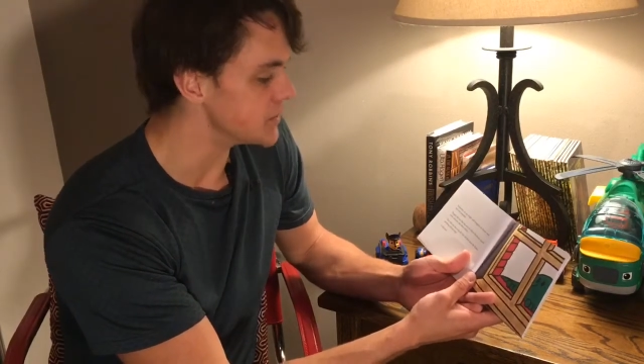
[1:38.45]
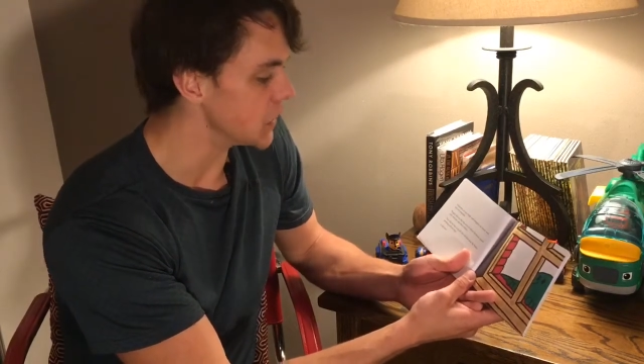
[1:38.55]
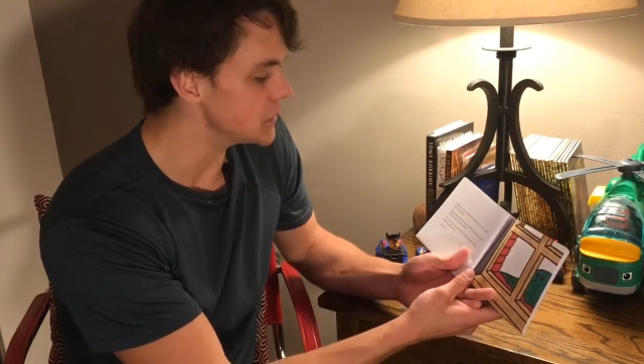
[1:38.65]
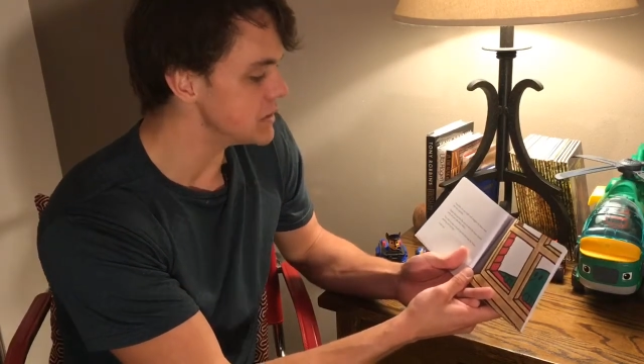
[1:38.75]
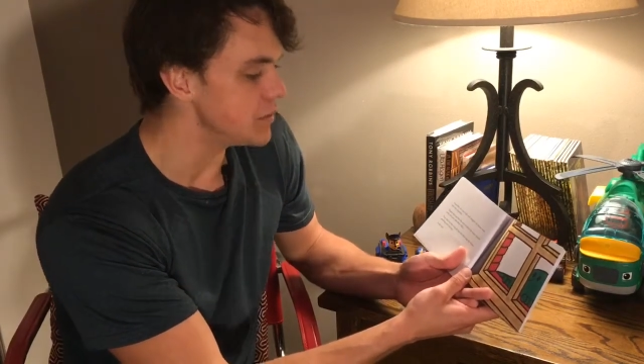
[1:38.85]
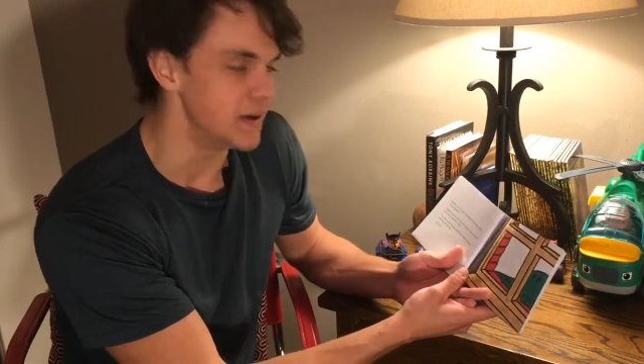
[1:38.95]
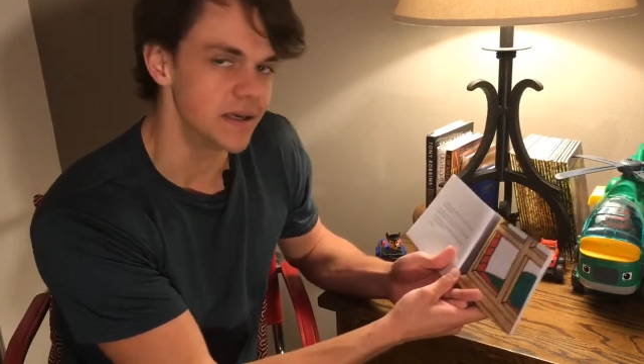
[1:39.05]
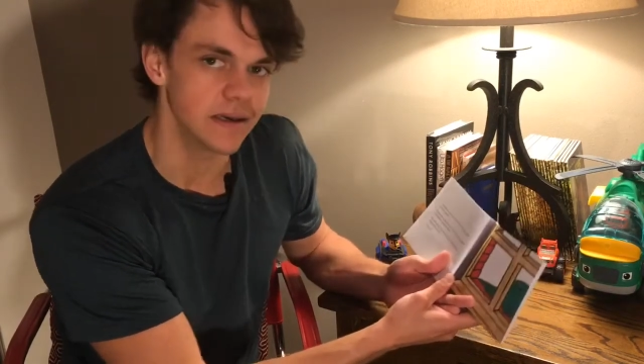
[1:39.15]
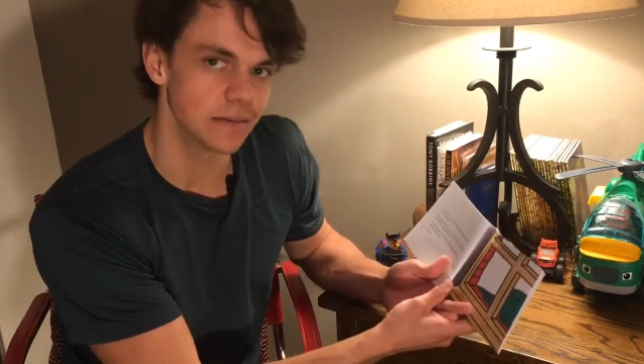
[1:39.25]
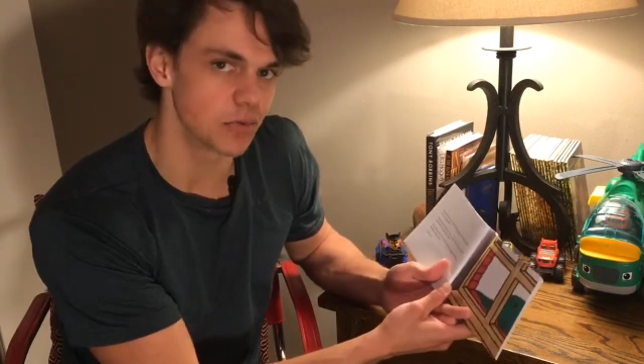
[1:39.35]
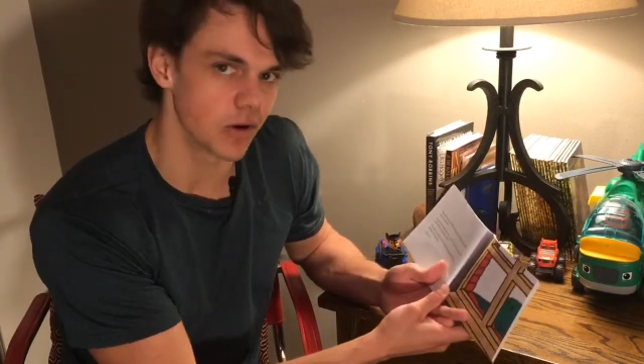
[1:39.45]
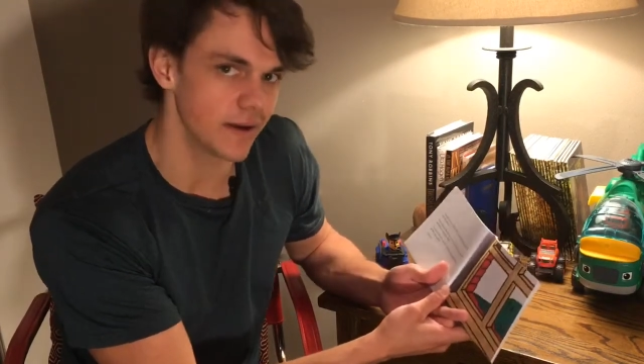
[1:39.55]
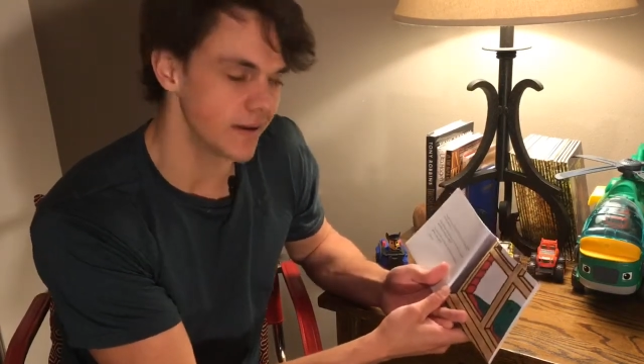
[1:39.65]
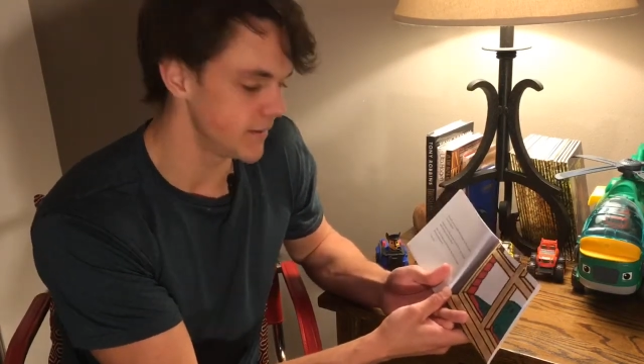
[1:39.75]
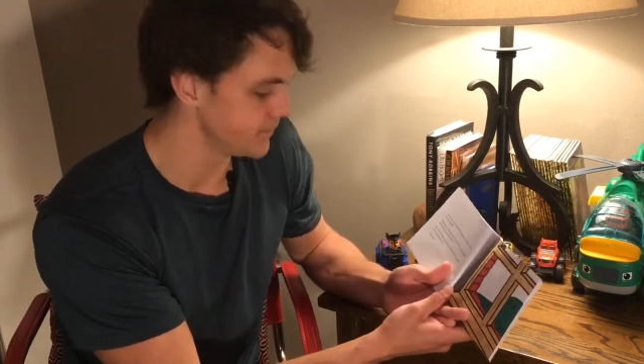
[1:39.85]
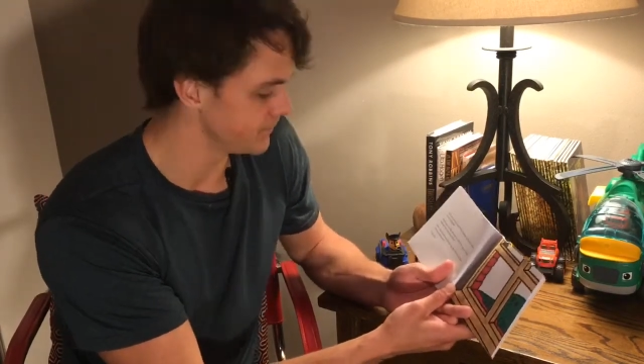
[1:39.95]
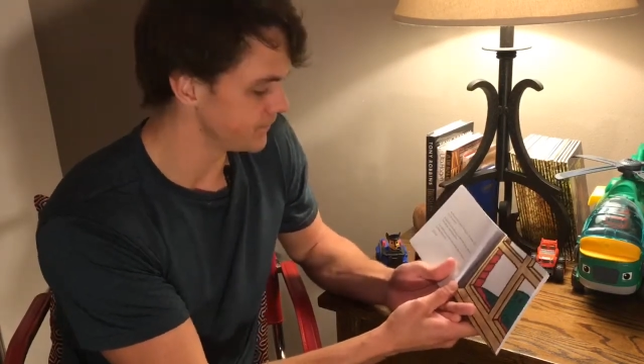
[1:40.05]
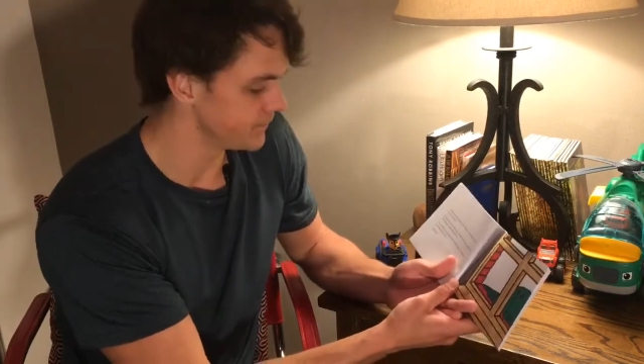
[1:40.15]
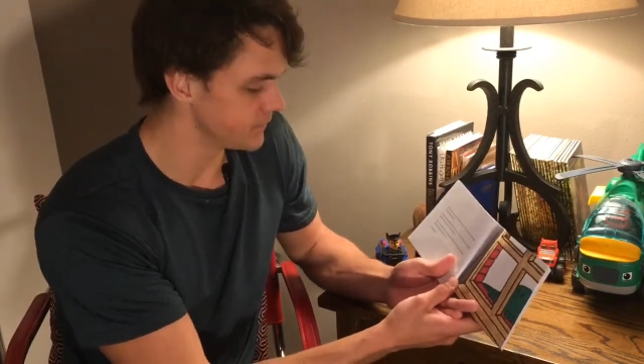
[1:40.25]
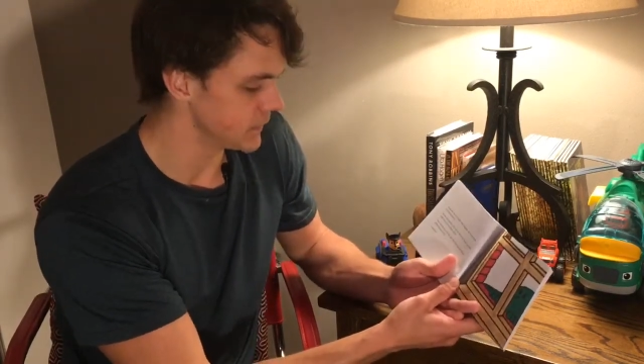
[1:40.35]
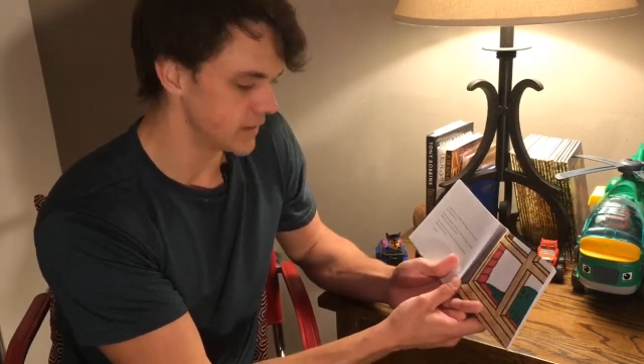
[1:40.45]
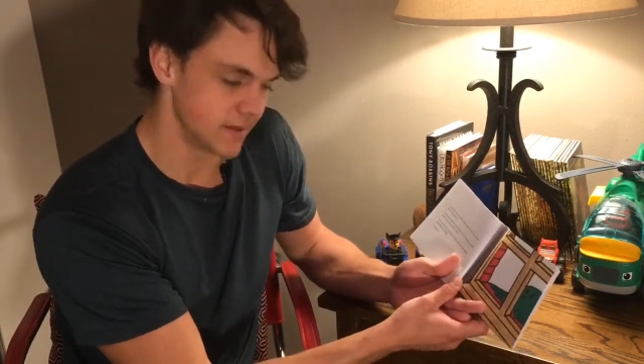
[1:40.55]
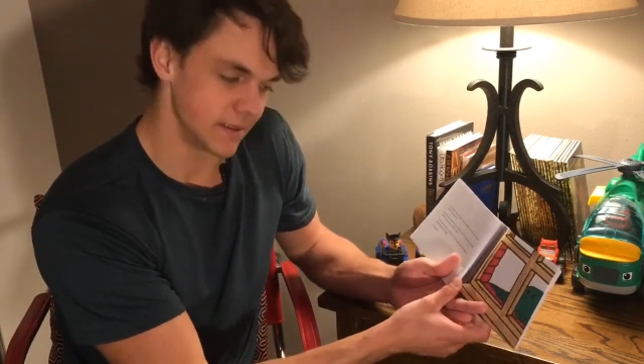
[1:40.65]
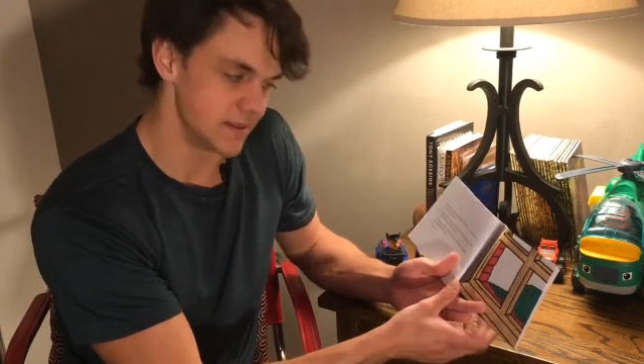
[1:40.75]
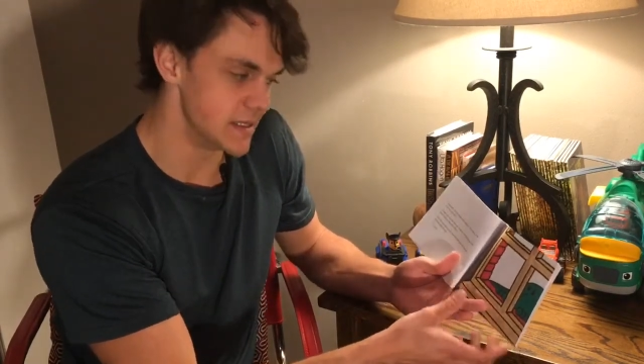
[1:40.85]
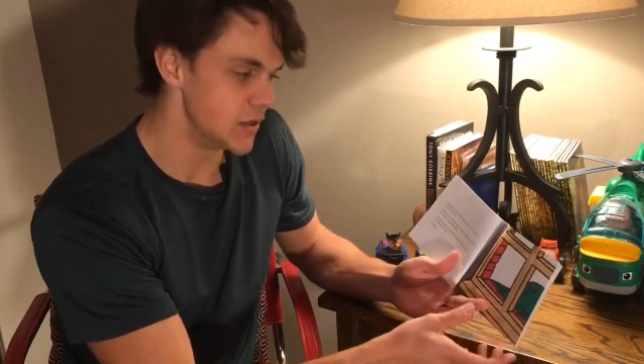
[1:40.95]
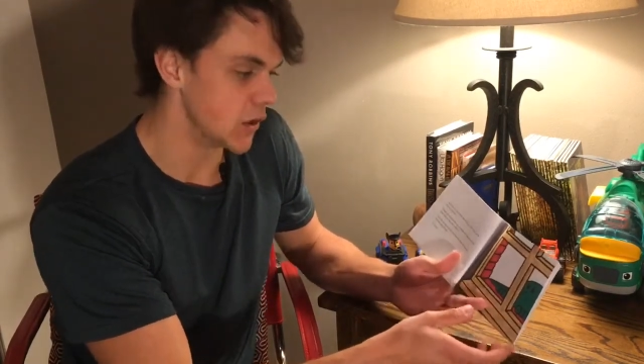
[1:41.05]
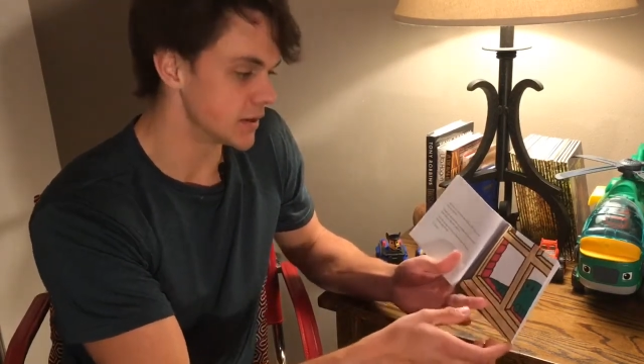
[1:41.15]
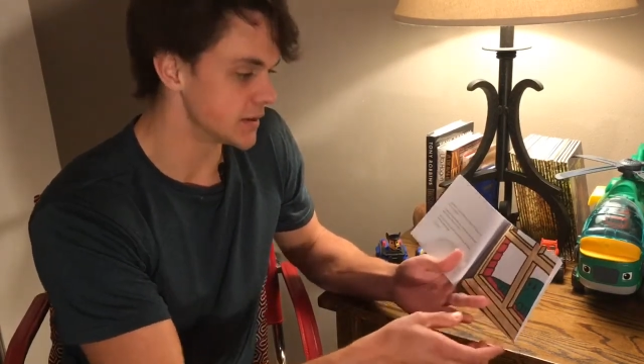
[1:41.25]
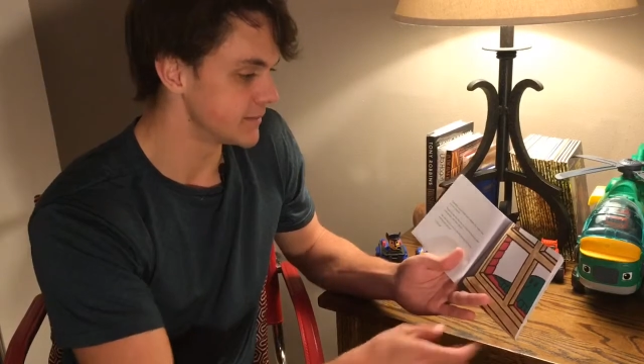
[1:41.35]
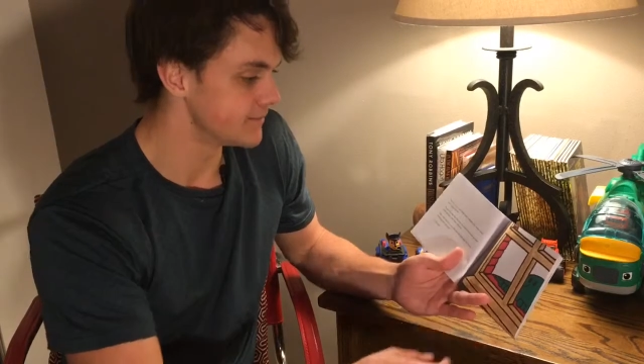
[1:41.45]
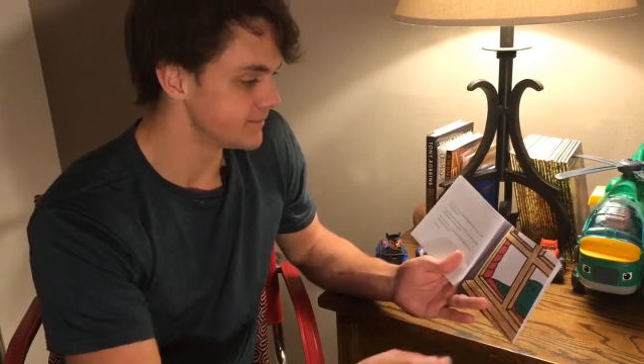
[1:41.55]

Nosey peeking and prying? It did not.